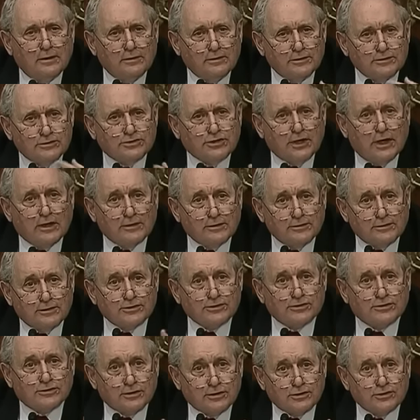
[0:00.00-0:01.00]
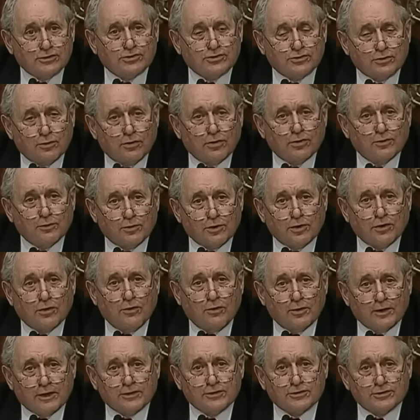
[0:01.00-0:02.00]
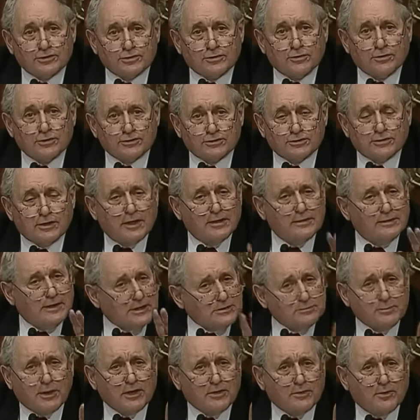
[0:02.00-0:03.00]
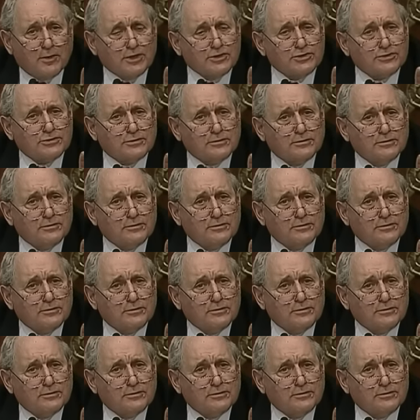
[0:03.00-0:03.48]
selling this thing short, we're going on the short side? That's my question.